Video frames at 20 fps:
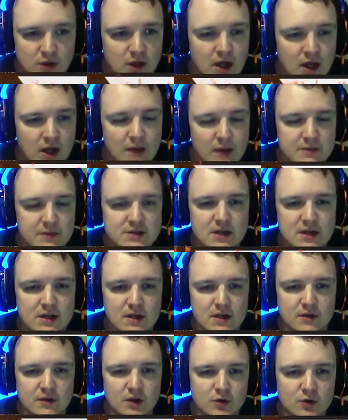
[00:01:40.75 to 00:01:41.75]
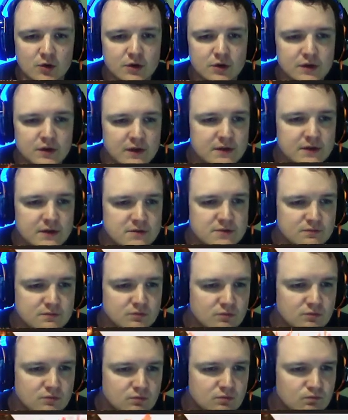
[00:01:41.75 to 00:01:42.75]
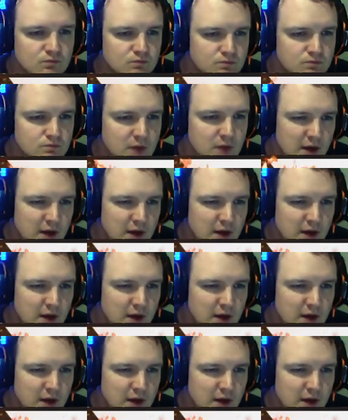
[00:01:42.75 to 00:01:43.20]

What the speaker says: It's the only thing that's kind